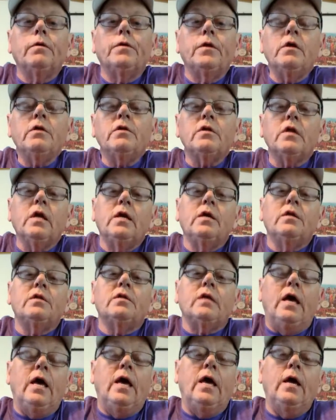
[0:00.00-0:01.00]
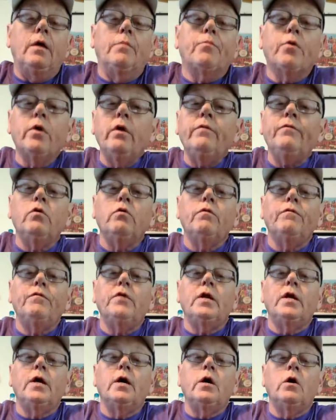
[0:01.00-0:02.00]
this is a preview
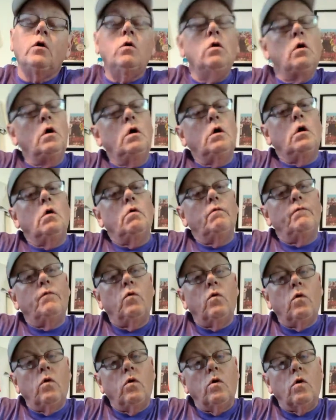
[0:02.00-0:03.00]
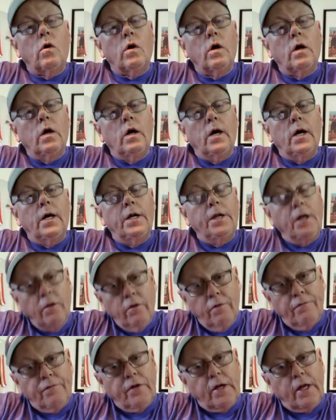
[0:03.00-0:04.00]
video for
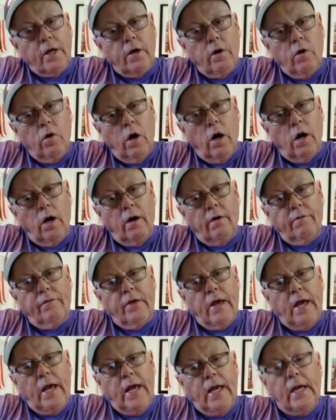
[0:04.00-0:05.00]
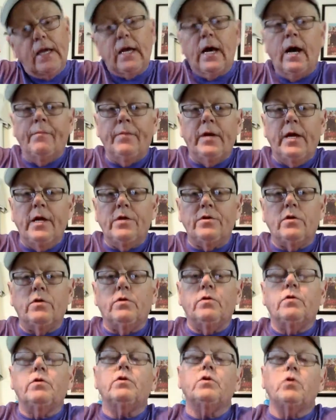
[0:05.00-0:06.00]
another video of a
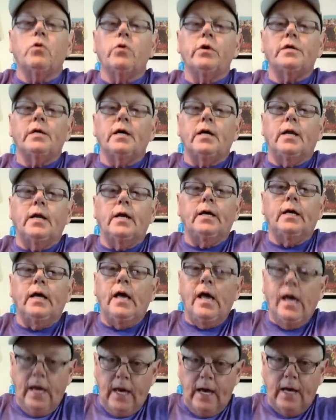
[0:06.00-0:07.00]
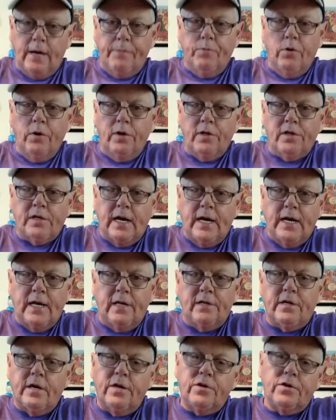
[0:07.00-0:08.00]
combination storytelling and book
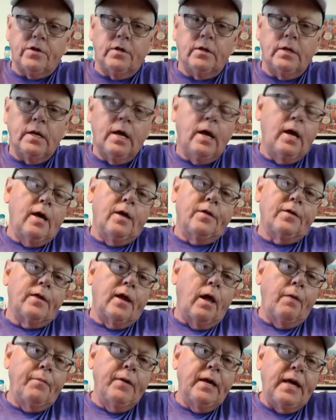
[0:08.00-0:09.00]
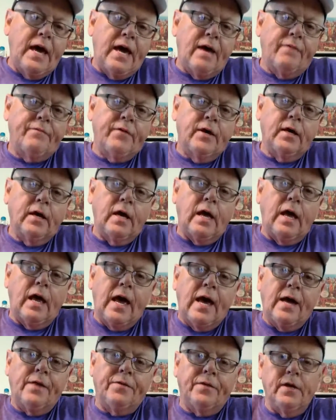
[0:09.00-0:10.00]
signing session that I'll be having
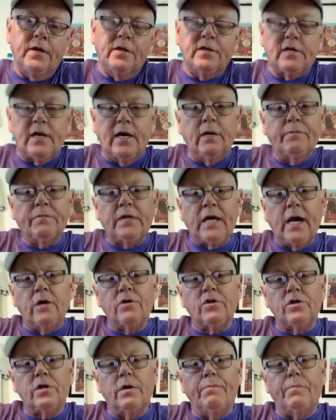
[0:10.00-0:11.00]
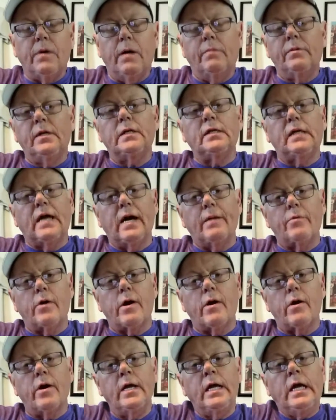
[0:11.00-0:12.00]
at the Salem Township Public
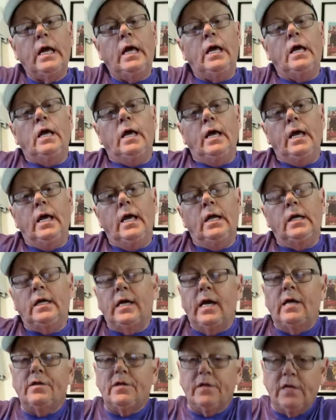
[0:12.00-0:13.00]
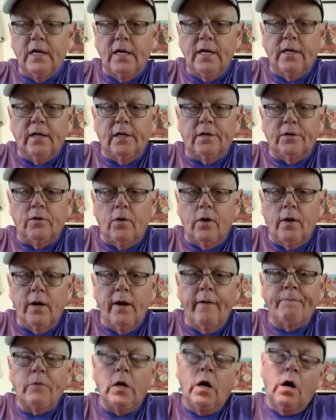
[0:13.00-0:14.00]
Library in Yates City,
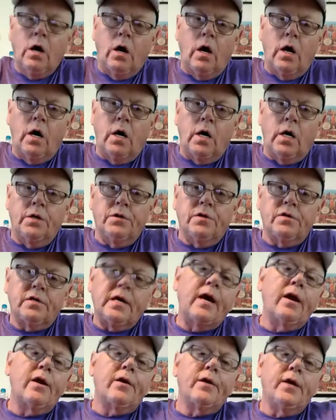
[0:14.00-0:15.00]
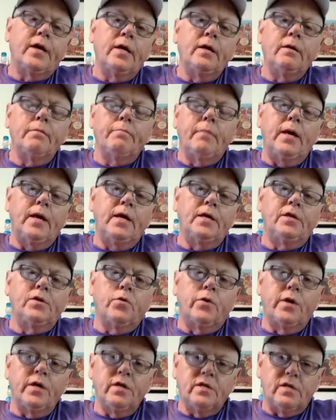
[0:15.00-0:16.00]
Illinois on Saturday, May
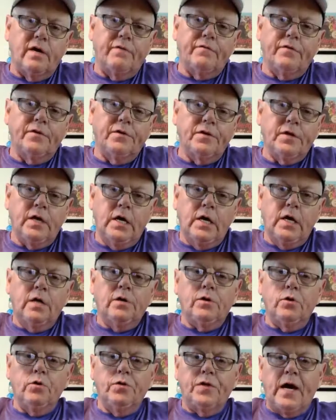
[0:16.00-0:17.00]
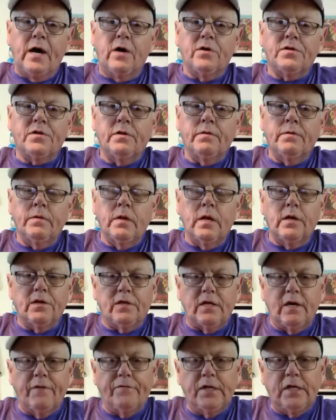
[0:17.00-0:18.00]
27th,
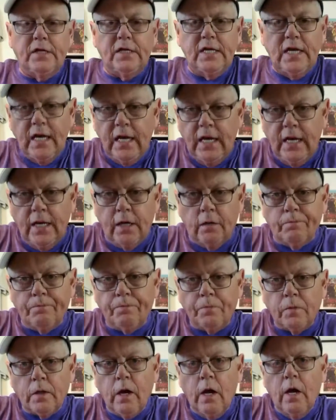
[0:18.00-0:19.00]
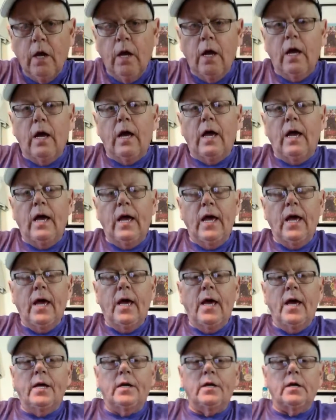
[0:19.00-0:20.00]
2017.
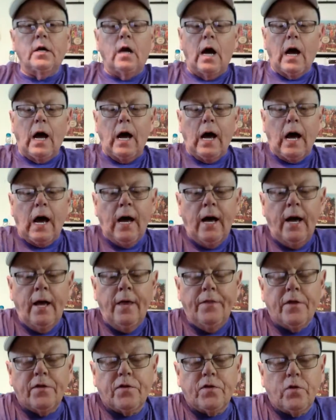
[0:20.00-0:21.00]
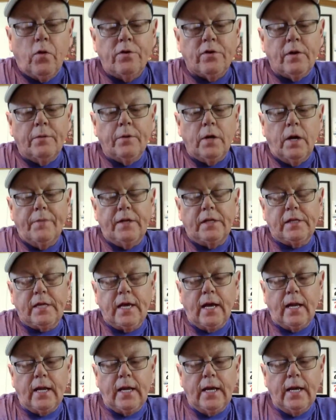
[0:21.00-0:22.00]
And the stories I'm going to be
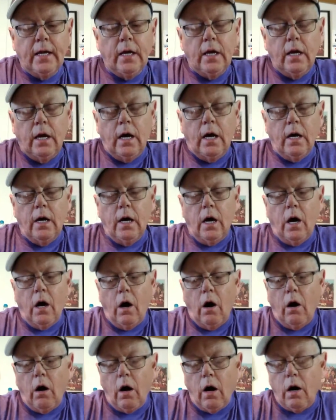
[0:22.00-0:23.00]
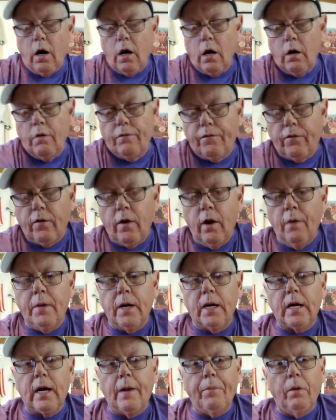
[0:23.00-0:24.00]
telling are from
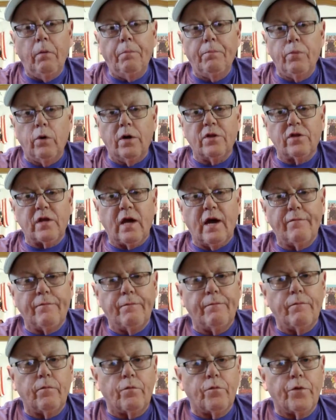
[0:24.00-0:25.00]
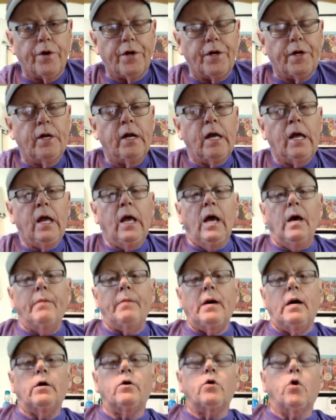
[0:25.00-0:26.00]
a couple of books I've written
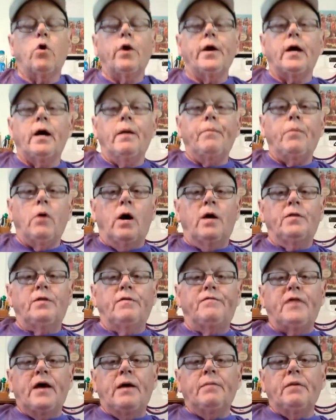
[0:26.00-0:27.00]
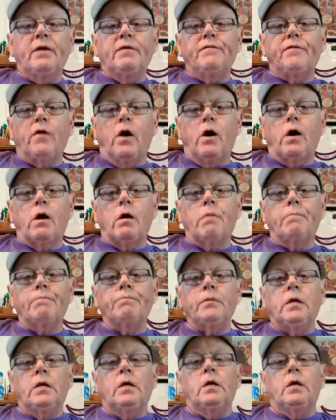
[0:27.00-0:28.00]
about growing up on the family farm